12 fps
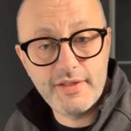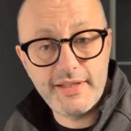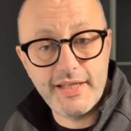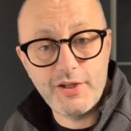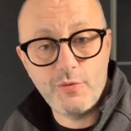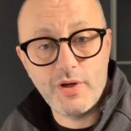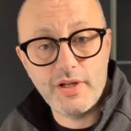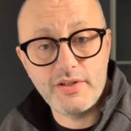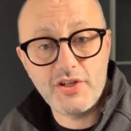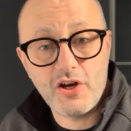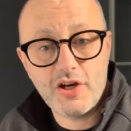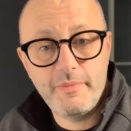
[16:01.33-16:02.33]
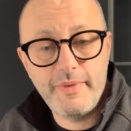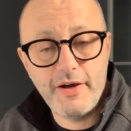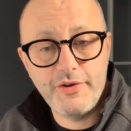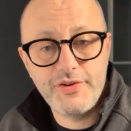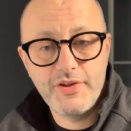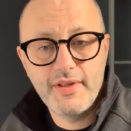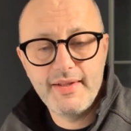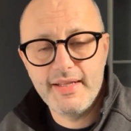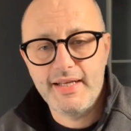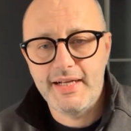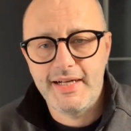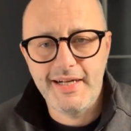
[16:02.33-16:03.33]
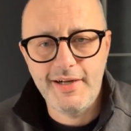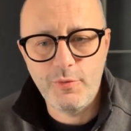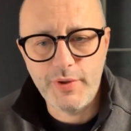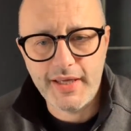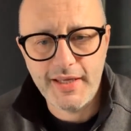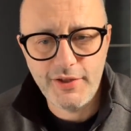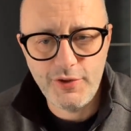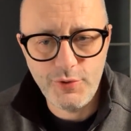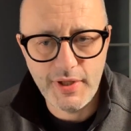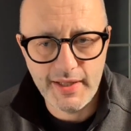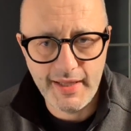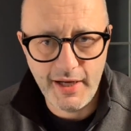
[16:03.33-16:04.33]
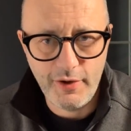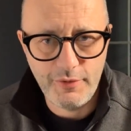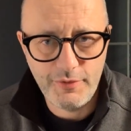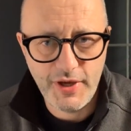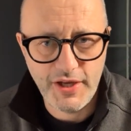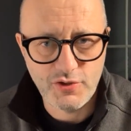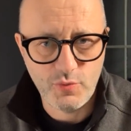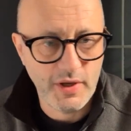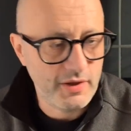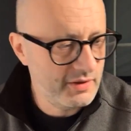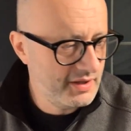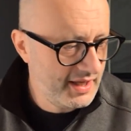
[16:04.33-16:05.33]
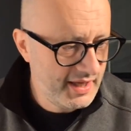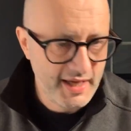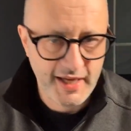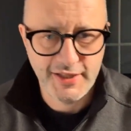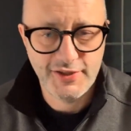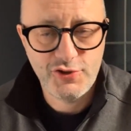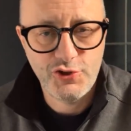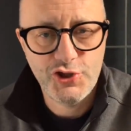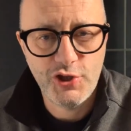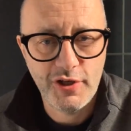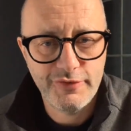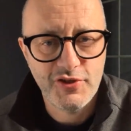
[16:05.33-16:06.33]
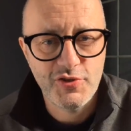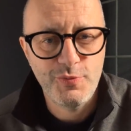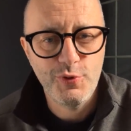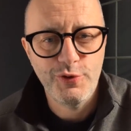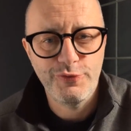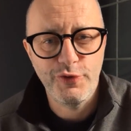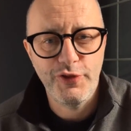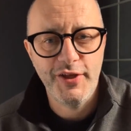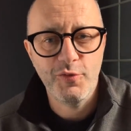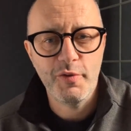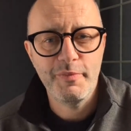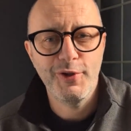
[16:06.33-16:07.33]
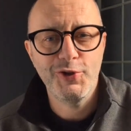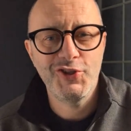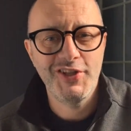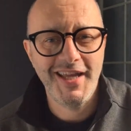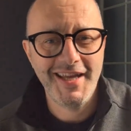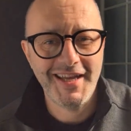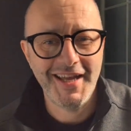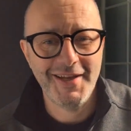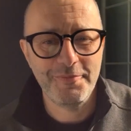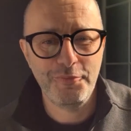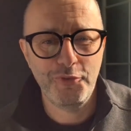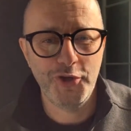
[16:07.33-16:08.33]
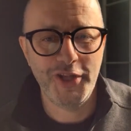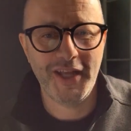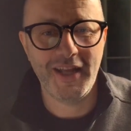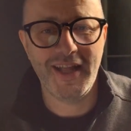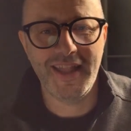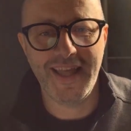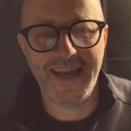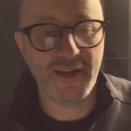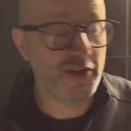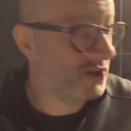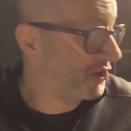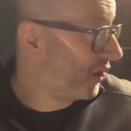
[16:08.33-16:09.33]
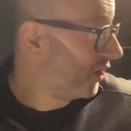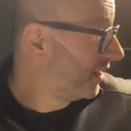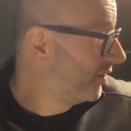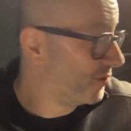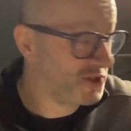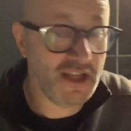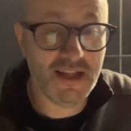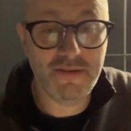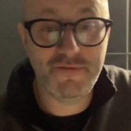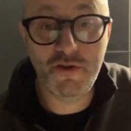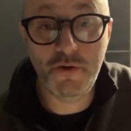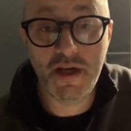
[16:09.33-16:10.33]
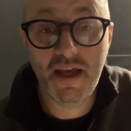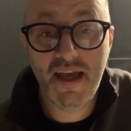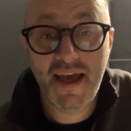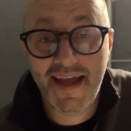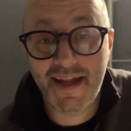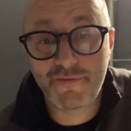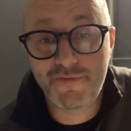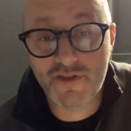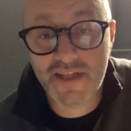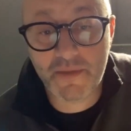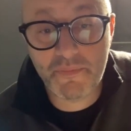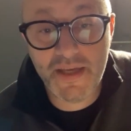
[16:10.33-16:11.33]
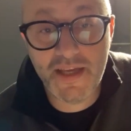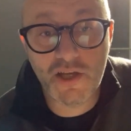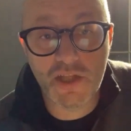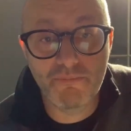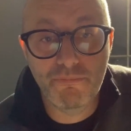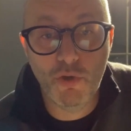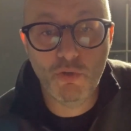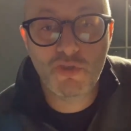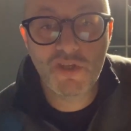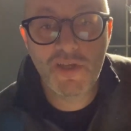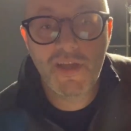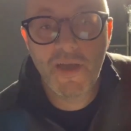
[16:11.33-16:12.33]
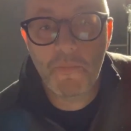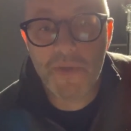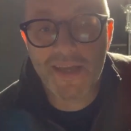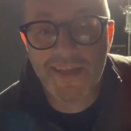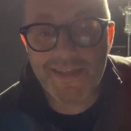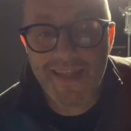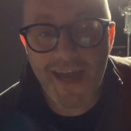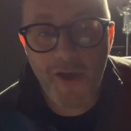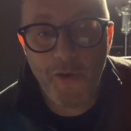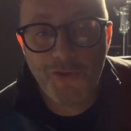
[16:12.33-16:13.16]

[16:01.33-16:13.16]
that you want to talk about, we can do that now as well. And just to show off this beautiful thing we built today, again, putting a light on a dolly, which I love doing. And it feels like being on a boat, because now